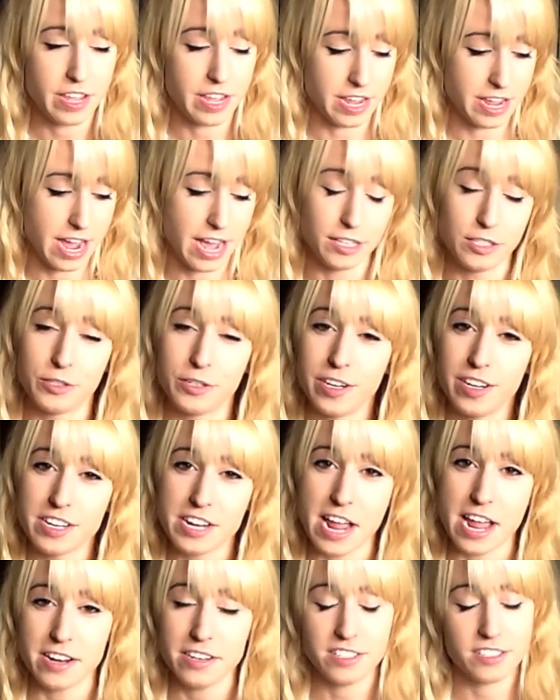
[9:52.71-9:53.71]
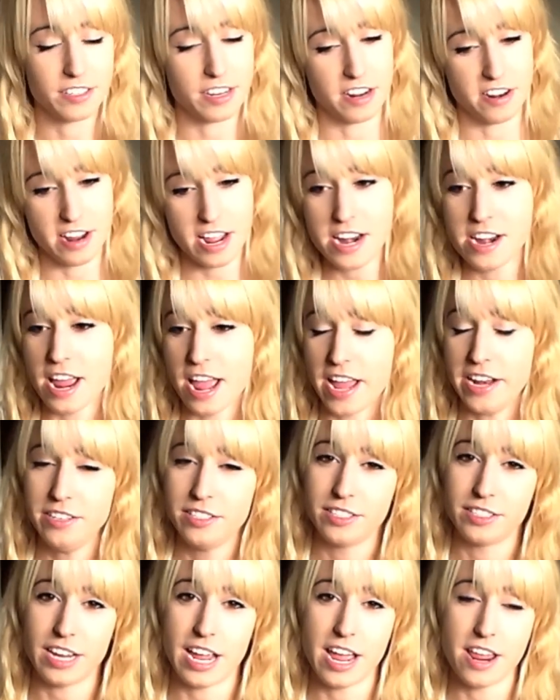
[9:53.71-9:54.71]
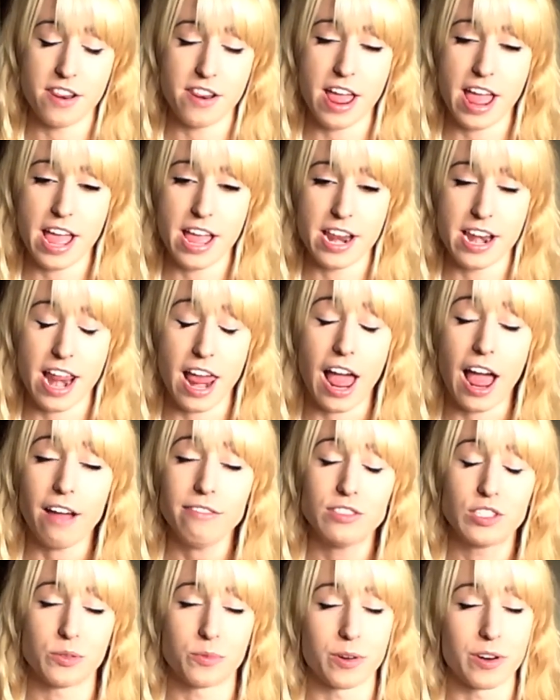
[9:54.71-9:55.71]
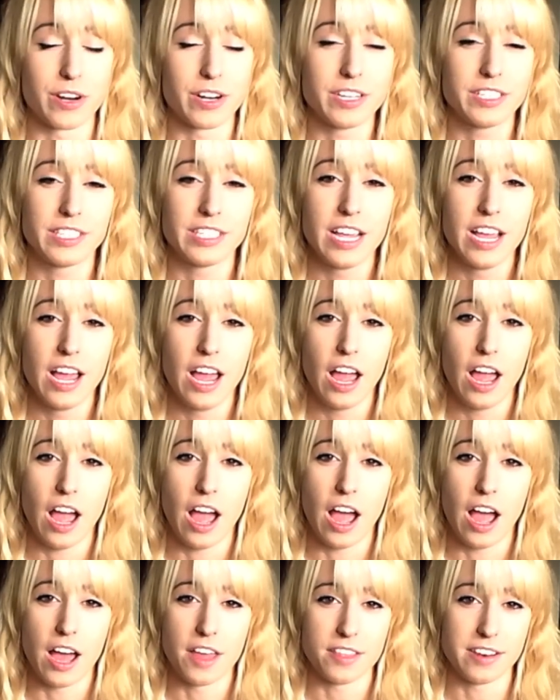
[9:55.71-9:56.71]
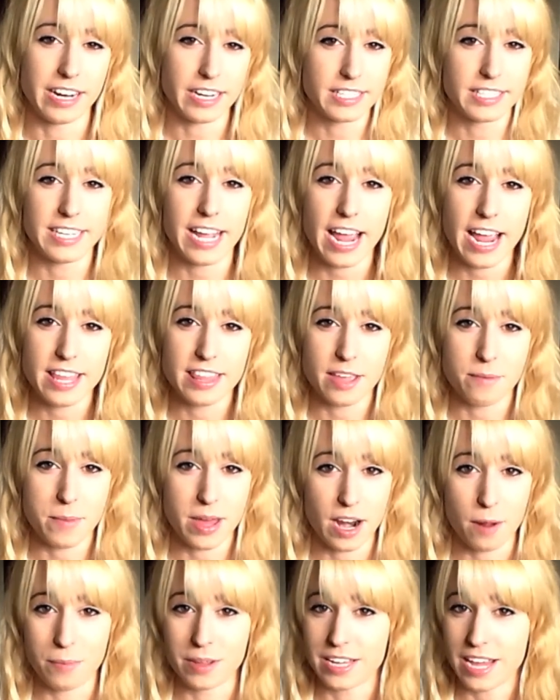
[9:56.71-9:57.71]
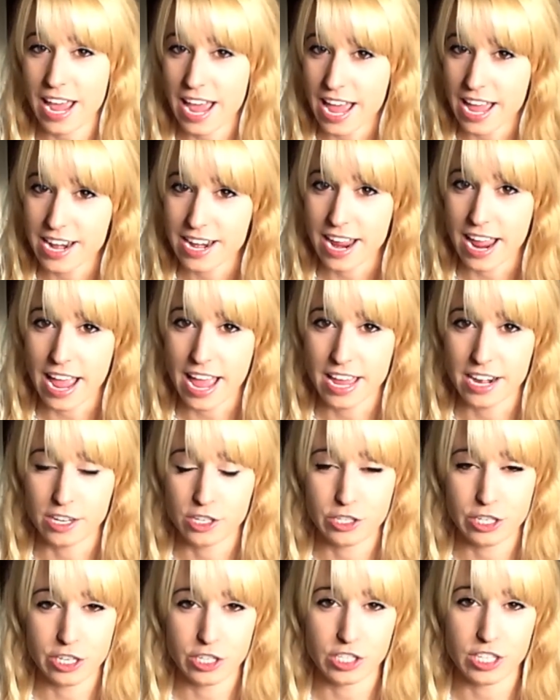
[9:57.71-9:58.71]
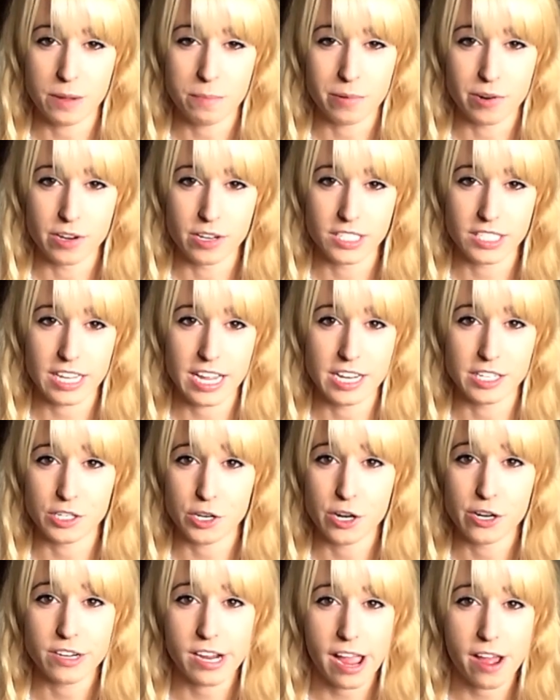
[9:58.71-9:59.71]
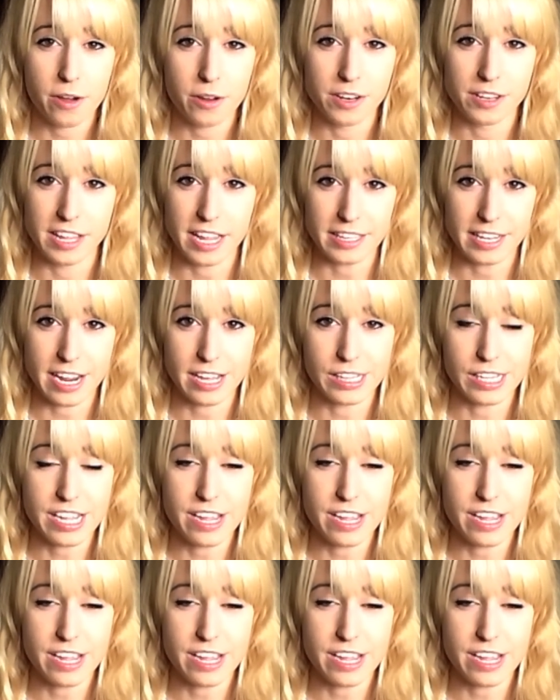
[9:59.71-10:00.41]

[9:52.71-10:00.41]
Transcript: He asked her to dance, and they danced, and then afterwards, the next day they met up again and exchanged numbers, and turned out that they